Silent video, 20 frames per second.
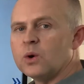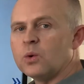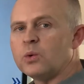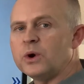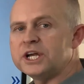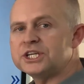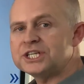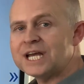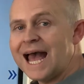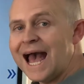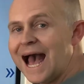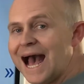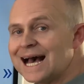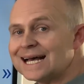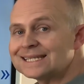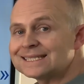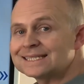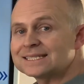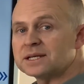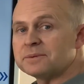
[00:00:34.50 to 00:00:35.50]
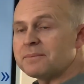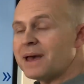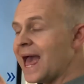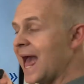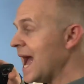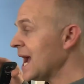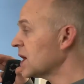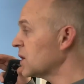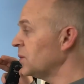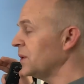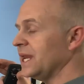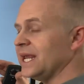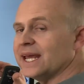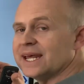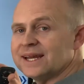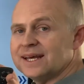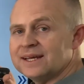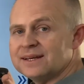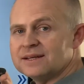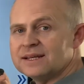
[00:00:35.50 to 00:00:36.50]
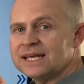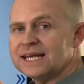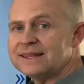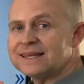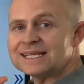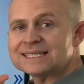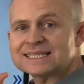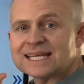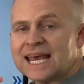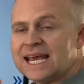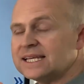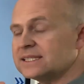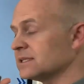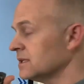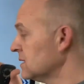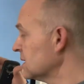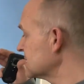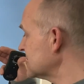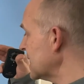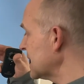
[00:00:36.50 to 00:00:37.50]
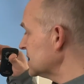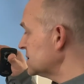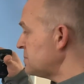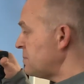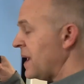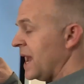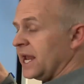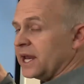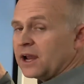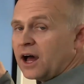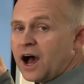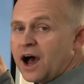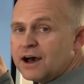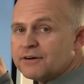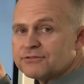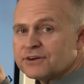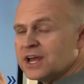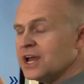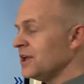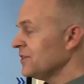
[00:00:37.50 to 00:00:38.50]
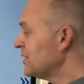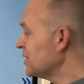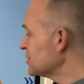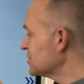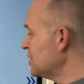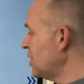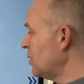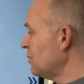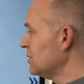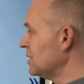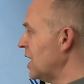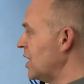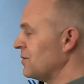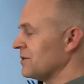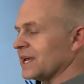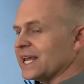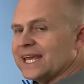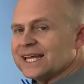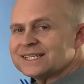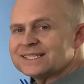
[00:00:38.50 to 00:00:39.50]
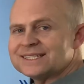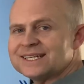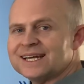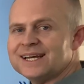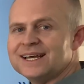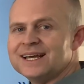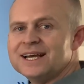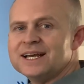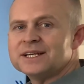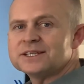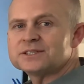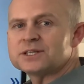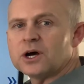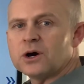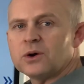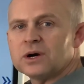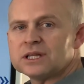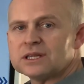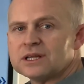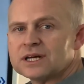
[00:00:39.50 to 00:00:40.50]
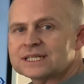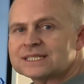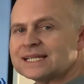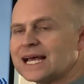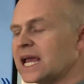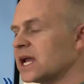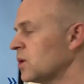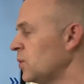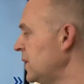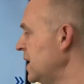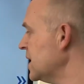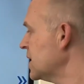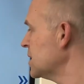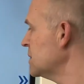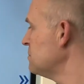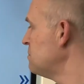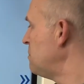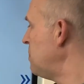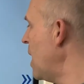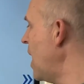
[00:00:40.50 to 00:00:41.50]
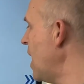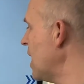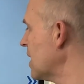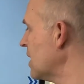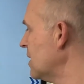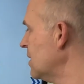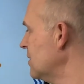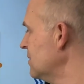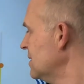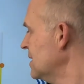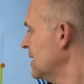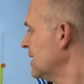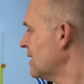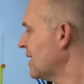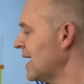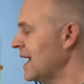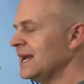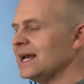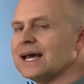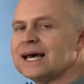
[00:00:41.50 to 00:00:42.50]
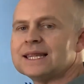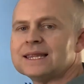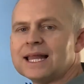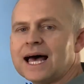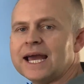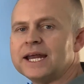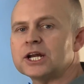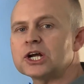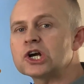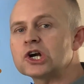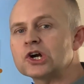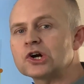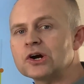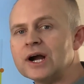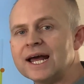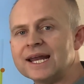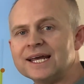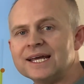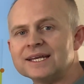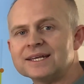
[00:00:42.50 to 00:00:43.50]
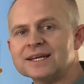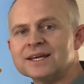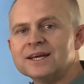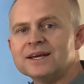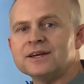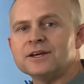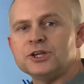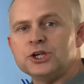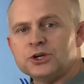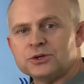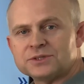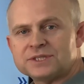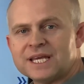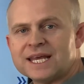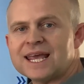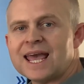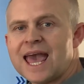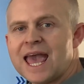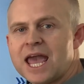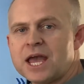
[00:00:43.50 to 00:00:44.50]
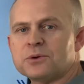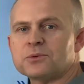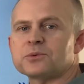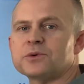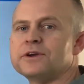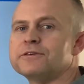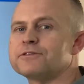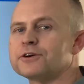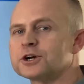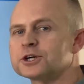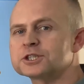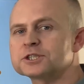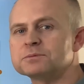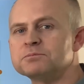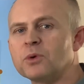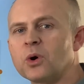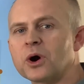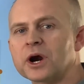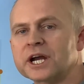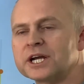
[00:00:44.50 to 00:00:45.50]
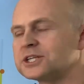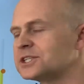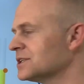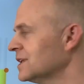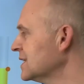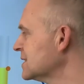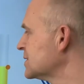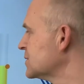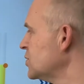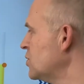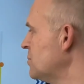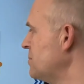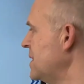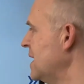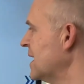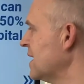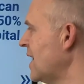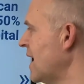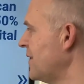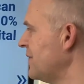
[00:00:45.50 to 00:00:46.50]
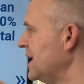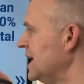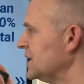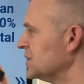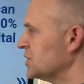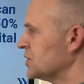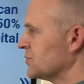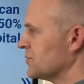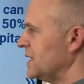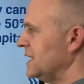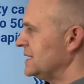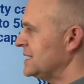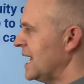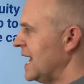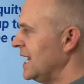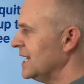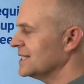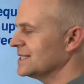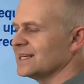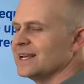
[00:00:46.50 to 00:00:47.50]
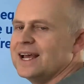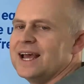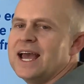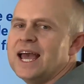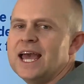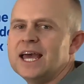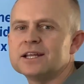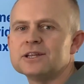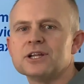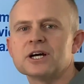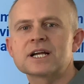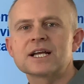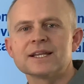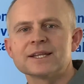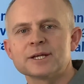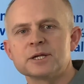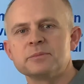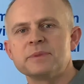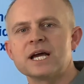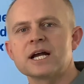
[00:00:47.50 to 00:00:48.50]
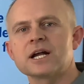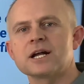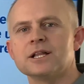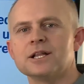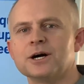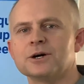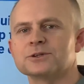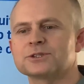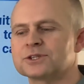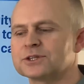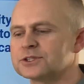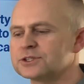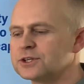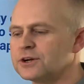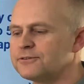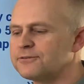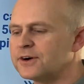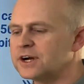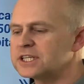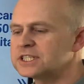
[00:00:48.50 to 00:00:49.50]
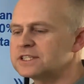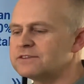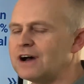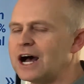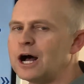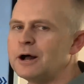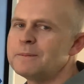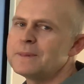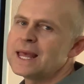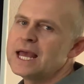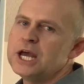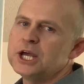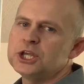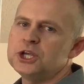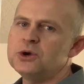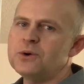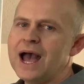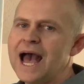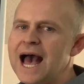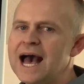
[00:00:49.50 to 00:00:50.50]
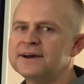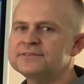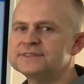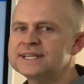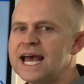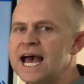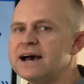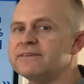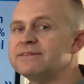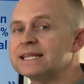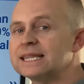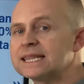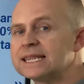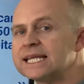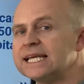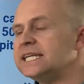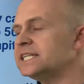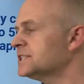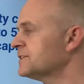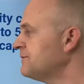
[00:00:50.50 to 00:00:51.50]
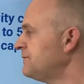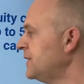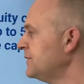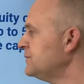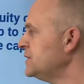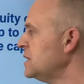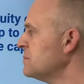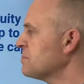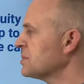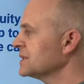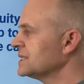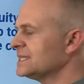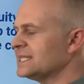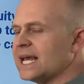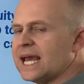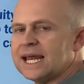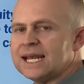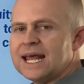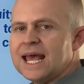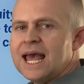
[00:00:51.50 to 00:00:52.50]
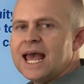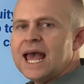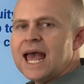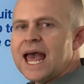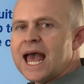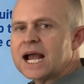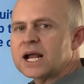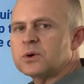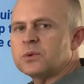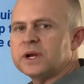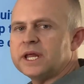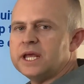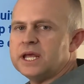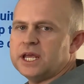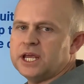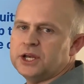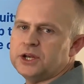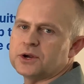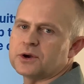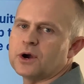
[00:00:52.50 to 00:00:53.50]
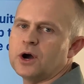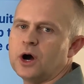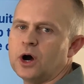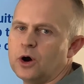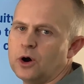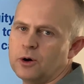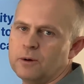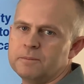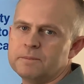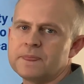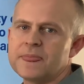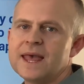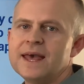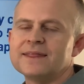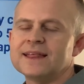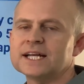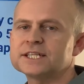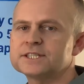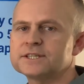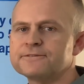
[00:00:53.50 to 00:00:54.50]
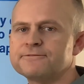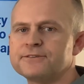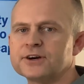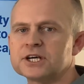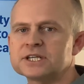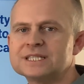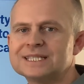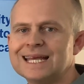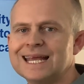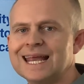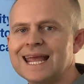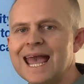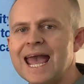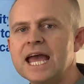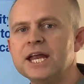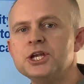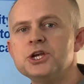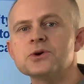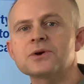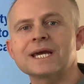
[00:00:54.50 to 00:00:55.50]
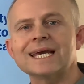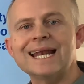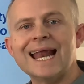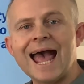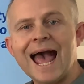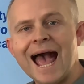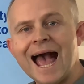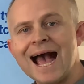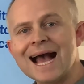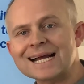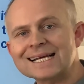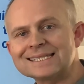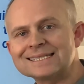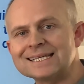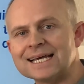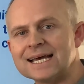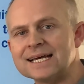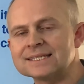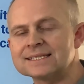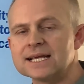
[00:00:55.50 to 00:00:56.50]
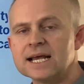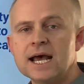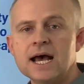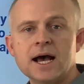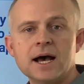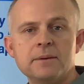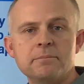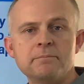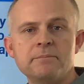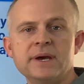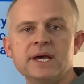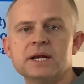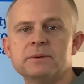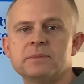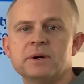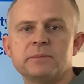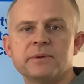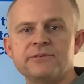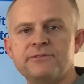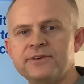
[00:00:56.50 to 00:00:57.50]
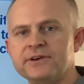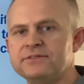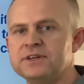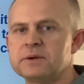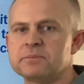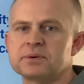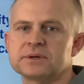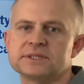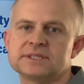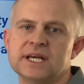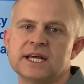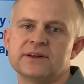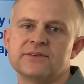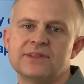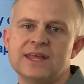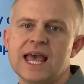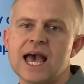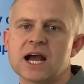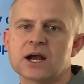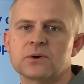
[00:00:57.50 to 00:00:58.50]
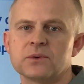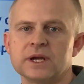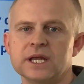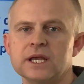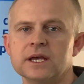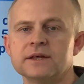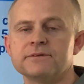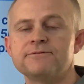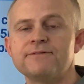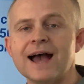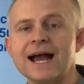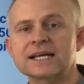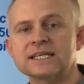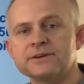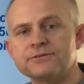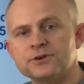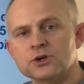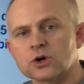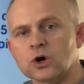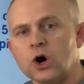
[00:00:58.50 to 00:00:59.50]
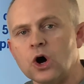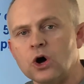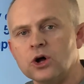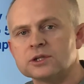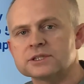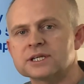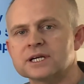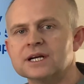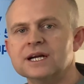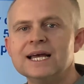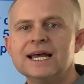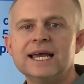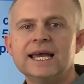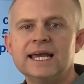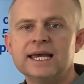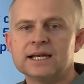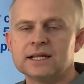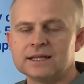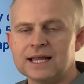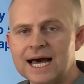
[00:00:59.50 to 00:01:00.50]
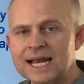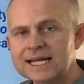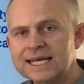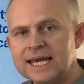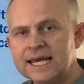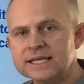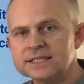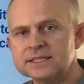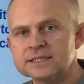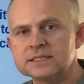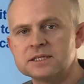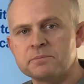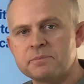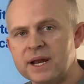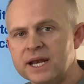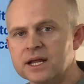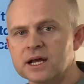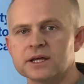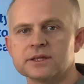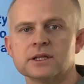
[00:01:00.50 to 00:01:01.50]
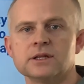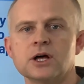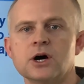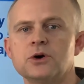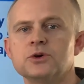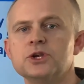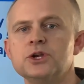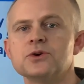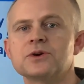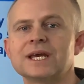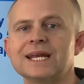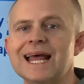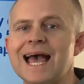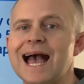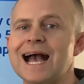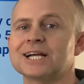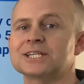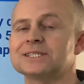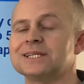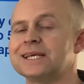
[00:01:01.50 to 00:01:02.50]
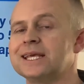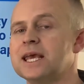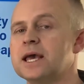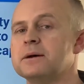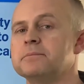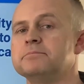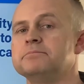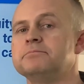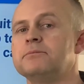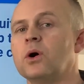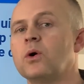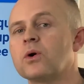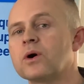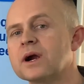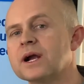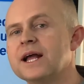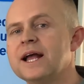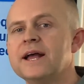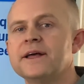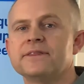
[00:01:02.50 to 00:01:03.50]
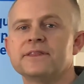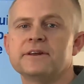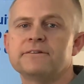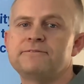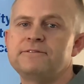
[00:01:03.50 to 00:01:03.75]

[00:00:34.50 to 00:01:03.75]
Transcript: which has some equity in it. In this case, it looks like it's paid off. There's no loan against it. So it looks like we could borrow, a line of credit using a reverse mortgage. So let's zoom in on these three tanks and look a little bit closer. So first of all, you have to have at least 50% equity in your home. That's the first thing. And you can access a minimum of 50% of the equity. In fact, if you're older, in a lot of cases, depending on the loan, you can actually get more than